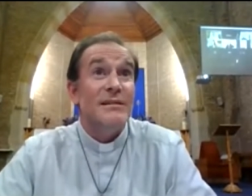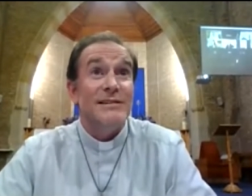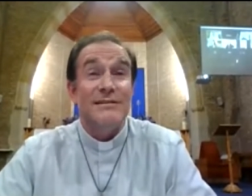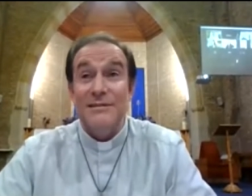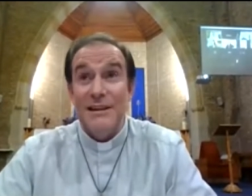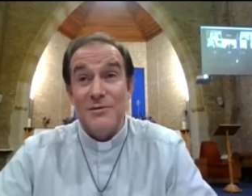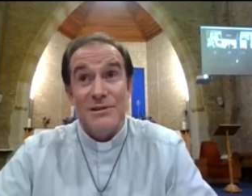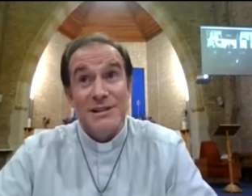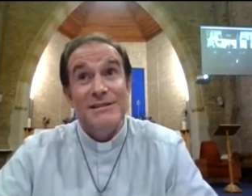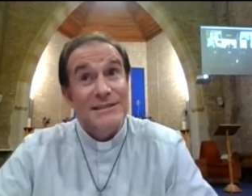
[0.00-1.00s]
That's, that's
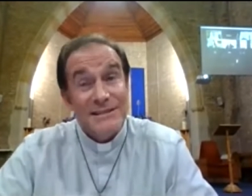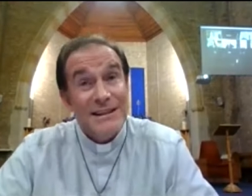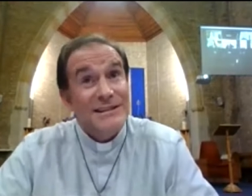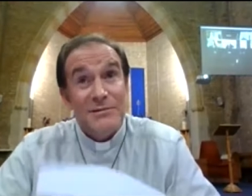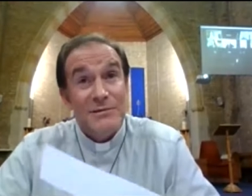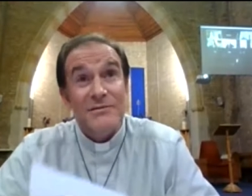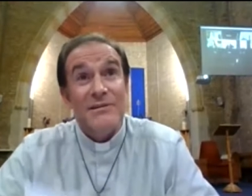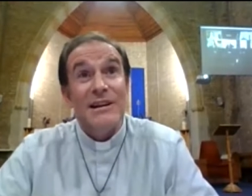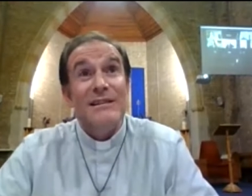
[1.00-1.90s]
what Jesus says to them. Like,